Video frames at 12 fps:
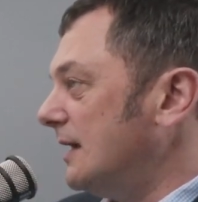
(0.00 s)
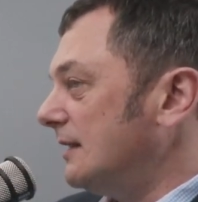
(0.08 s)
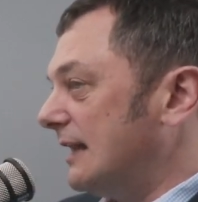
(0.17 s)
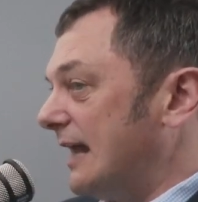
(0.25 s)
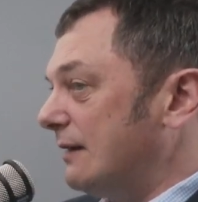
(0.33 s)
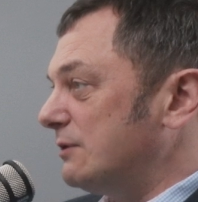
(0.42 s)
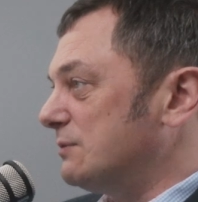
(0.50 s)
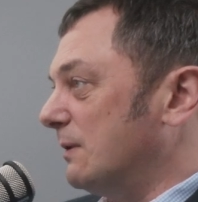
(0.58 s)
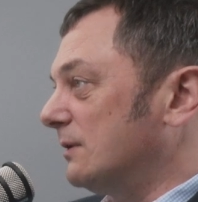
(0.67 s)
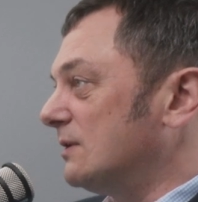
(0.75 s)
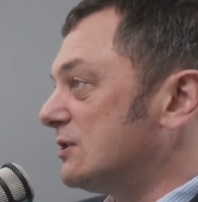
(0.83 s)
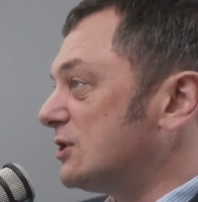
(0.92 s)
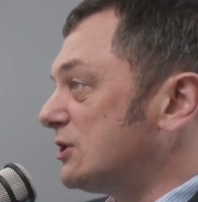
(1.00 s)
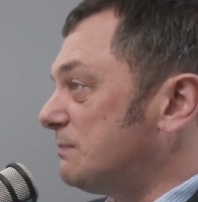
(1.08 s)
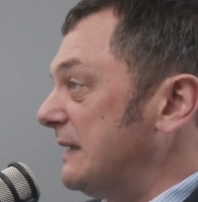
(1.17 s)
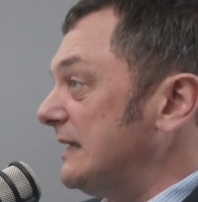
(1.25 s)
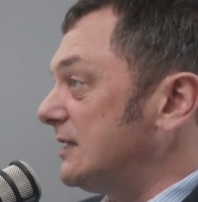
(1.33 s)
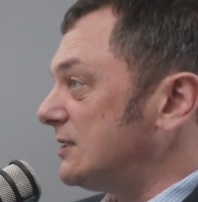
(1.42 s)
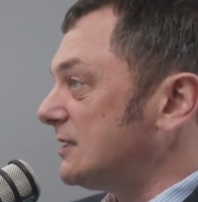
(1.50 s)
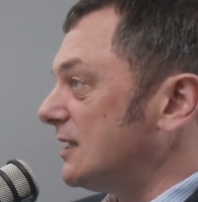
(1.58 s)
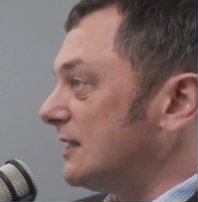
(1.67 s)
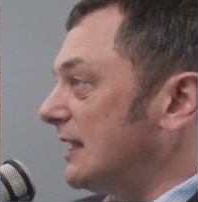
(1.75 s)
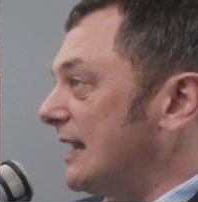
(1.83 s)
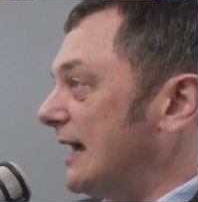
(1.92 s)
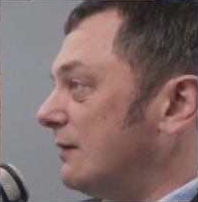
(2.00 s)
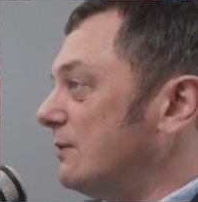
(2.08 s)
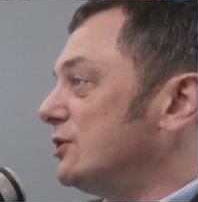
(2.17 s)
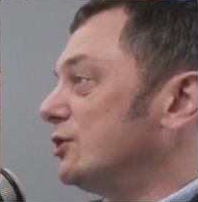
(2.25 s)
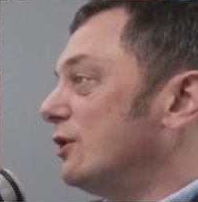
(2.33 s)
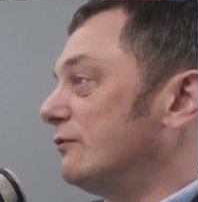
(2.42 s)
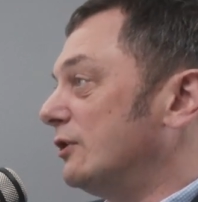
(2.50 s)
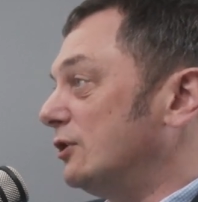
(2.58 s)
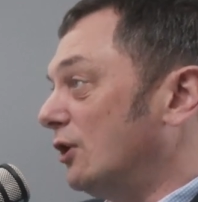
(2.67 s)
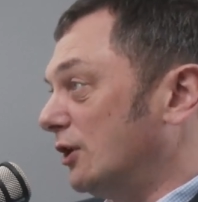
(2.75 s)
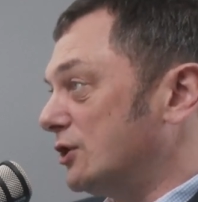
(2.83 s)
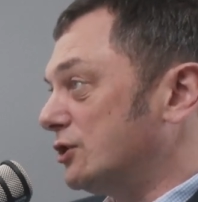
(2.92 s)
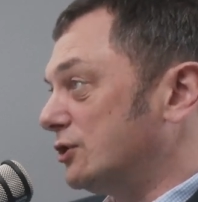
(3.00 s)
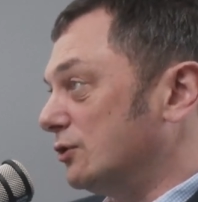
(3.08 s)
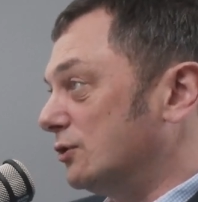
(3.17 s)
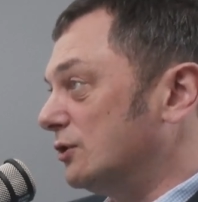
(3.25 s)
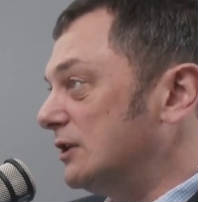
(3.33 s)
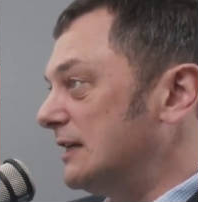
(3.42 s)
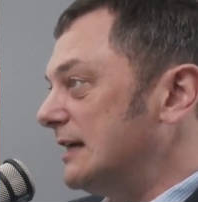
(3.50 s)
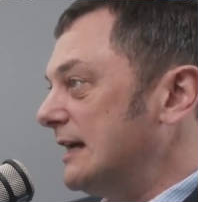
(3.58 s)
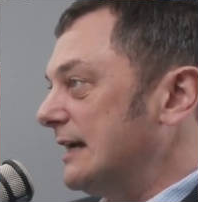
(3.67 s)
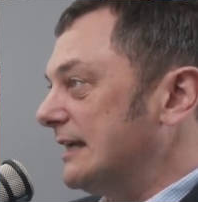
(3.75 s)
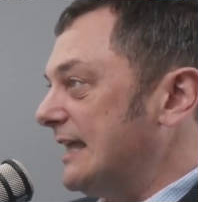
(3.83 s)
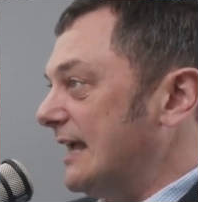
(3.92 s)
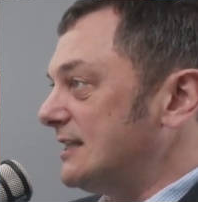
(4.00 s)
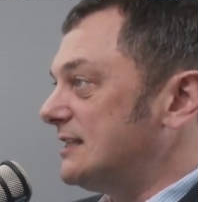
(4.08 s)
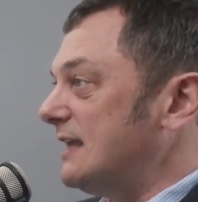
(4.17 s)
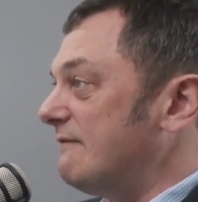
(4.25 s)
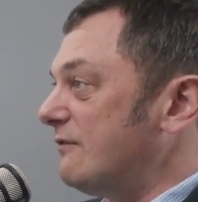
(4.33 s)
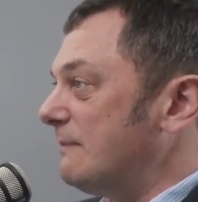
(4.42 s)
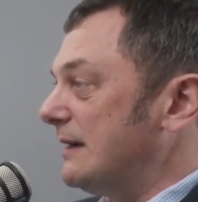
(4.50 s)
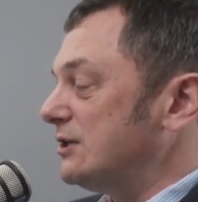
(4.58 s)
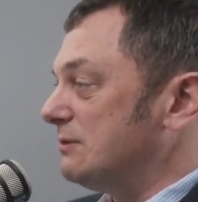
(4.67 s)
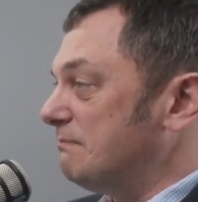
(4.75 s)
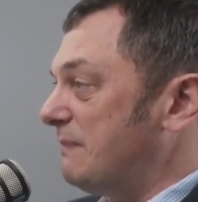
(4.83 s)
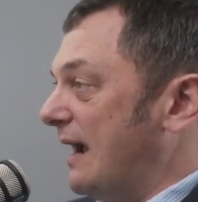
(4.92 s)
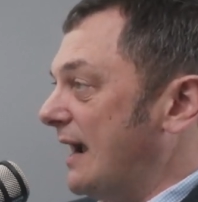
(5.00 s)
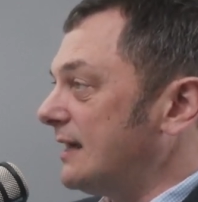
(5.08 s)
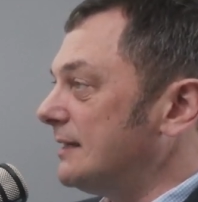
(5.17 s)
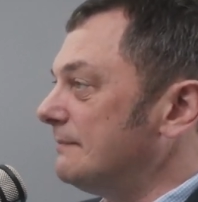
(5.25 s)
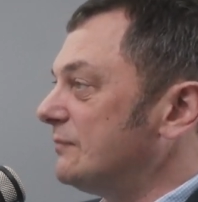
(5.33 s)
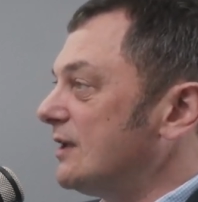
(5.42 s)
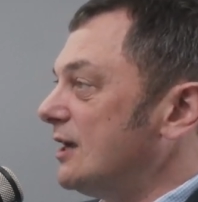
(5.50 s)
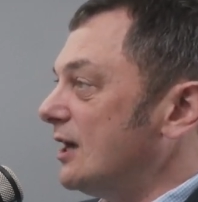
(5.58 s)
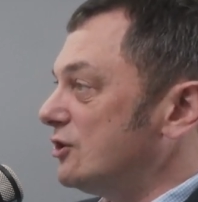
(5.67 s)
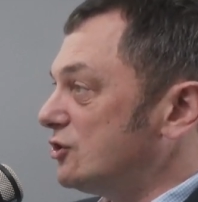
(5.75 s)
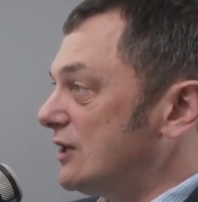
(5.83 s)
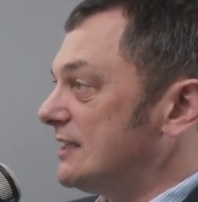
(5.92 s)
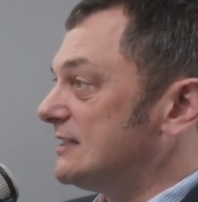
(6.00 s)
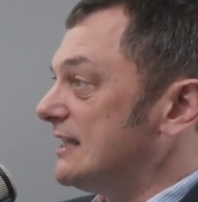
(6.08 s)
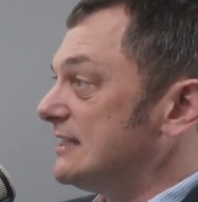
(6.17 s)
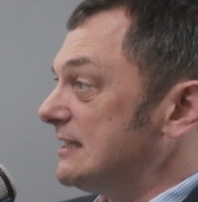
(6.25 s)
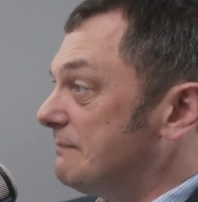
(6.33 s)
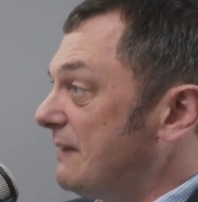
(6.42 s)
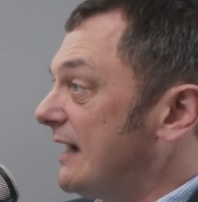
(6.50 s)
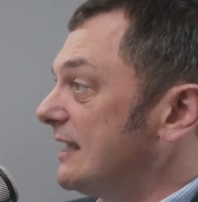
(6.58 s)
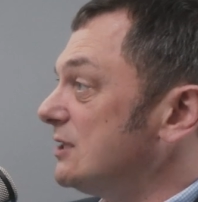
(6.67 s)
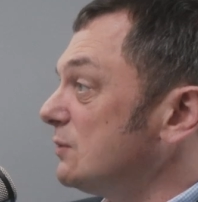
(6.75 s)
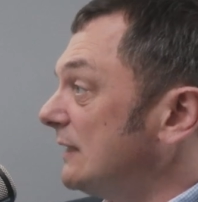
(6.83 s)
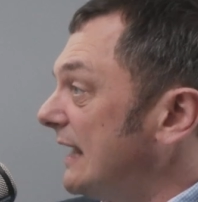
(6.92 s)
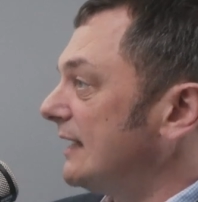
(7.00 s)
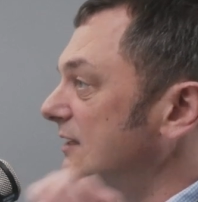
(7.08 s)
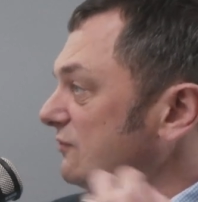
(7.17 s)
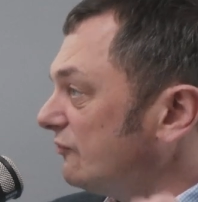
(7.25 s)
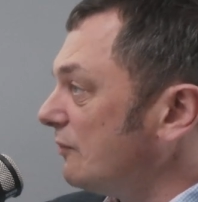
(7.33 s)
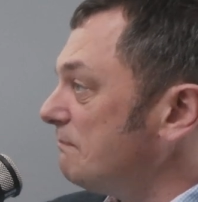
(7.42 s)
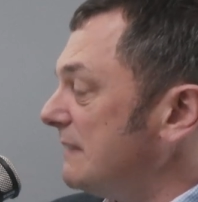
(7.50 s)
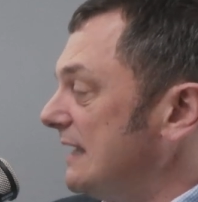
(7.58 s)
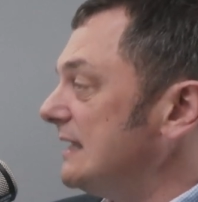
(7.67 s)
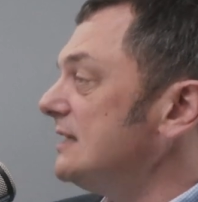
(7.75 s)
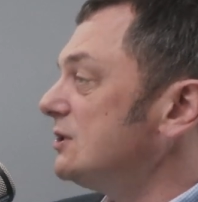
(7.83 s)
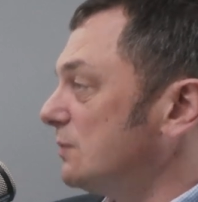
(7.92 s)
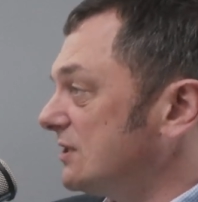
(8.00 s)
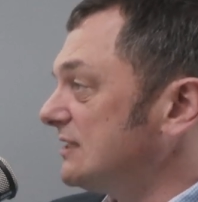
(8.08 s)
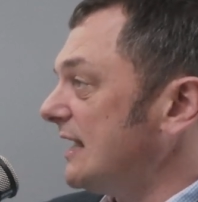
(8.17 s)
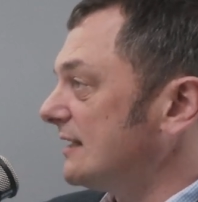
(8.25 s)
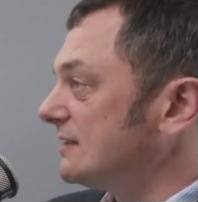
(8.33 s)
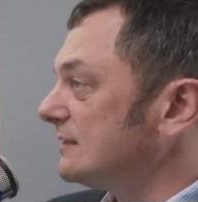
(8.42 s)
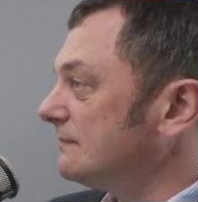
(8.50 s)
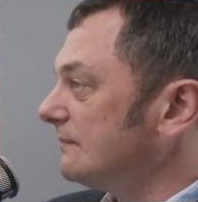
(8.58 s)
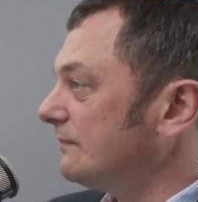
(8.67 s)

The language model speaks the language of the knowledge store, gets the information back, and translates it back into a language for me to understand.